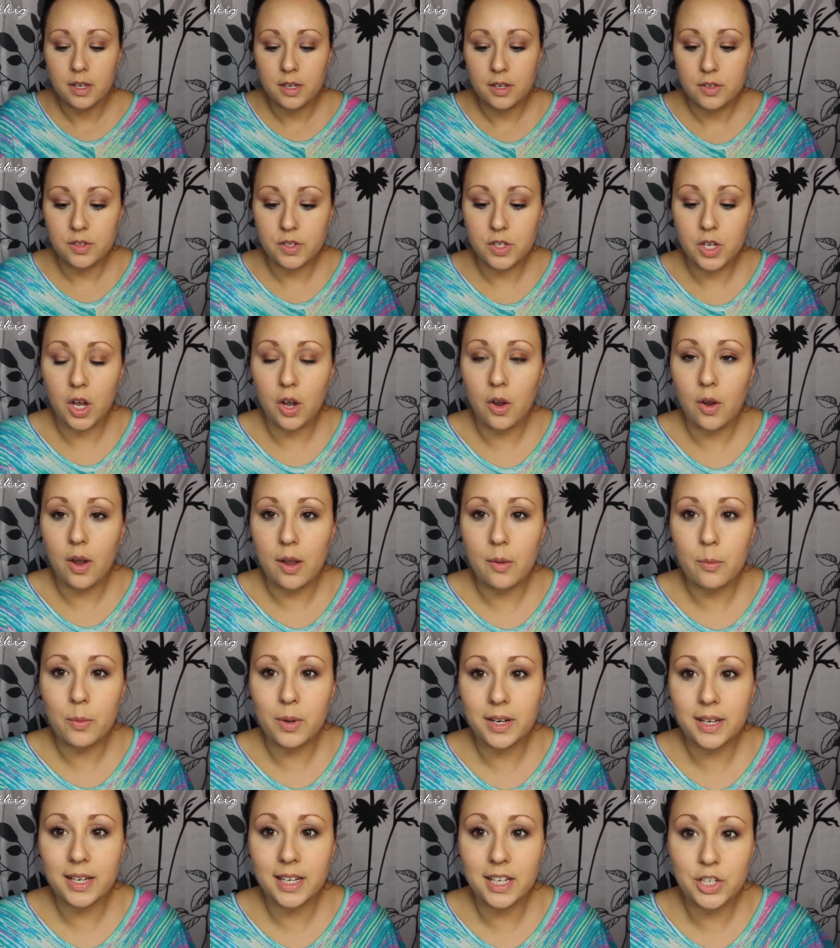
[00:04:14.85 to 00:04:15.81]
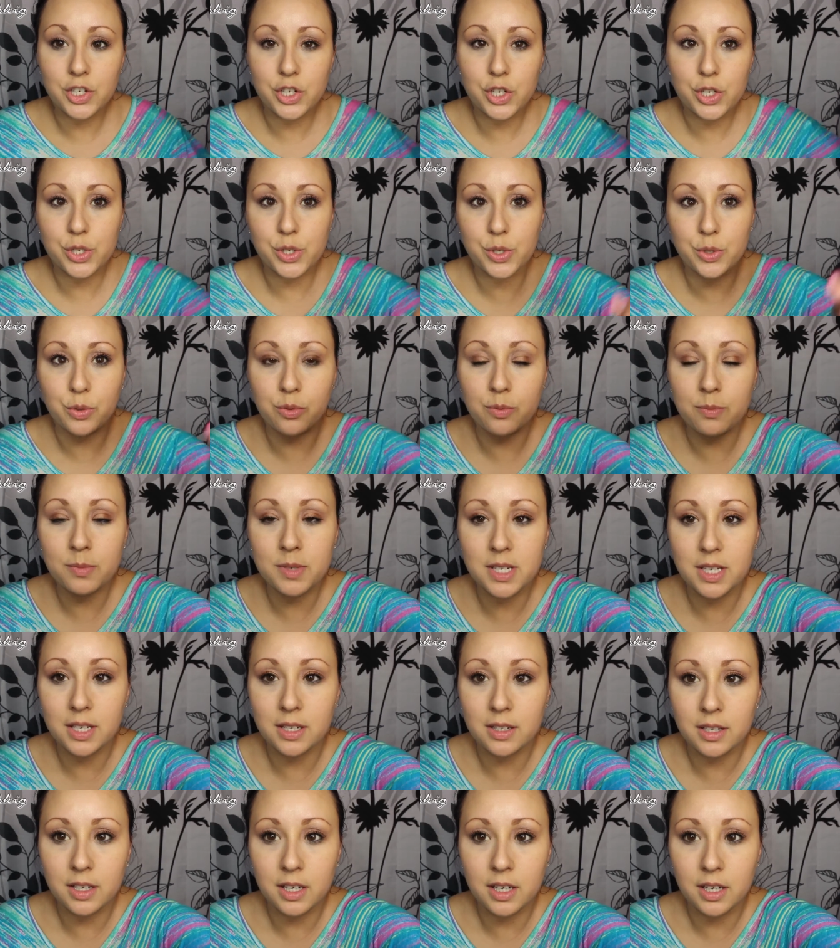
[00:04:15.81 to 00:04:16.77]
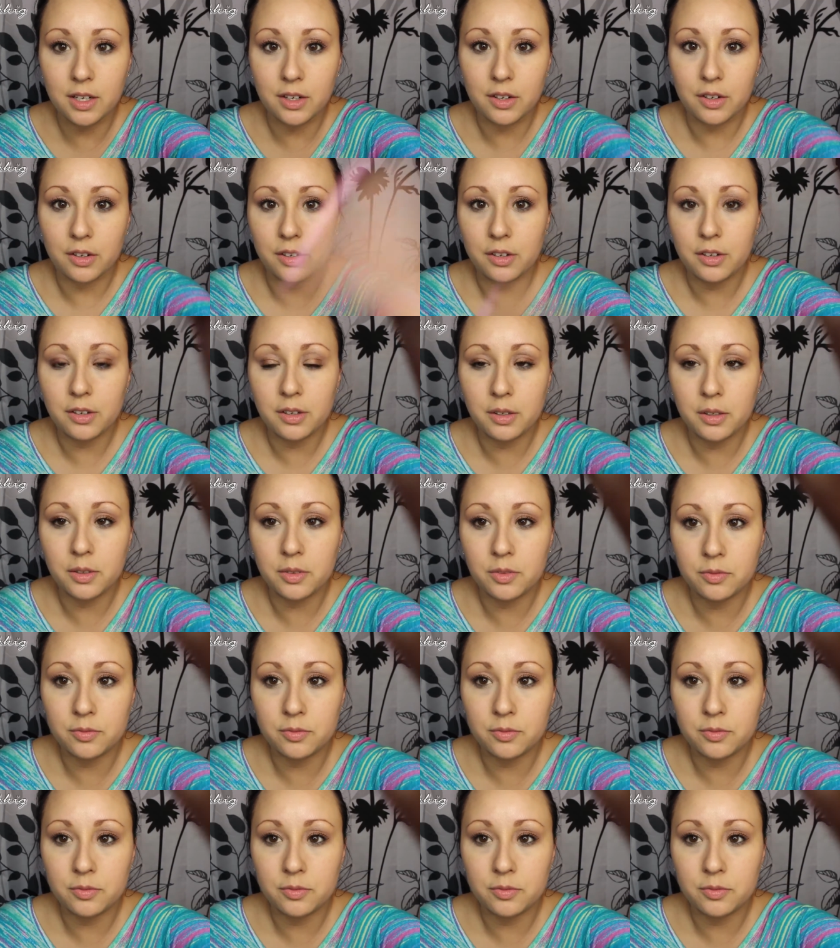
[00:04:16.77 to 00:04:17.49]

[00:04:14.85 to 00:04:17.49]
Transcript: So I want to get you zoomed in here.